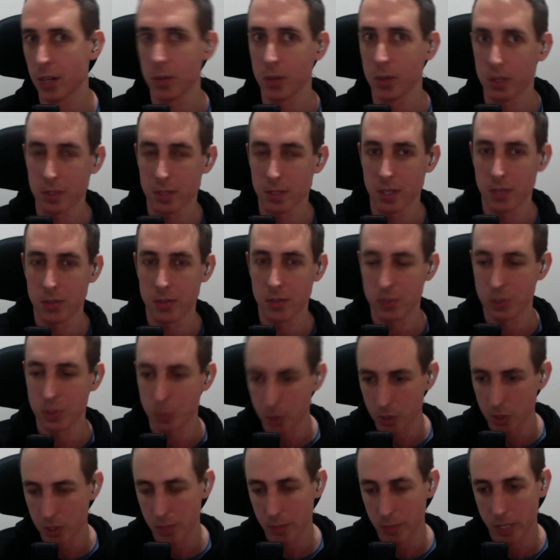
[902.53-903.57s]
or Hillsong
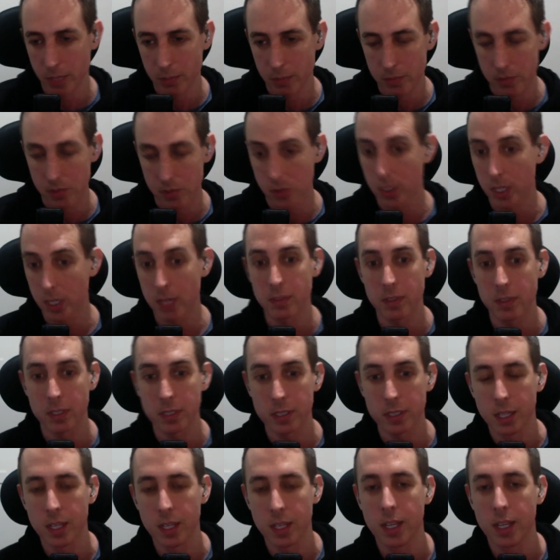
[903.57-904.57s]
worship albums, or even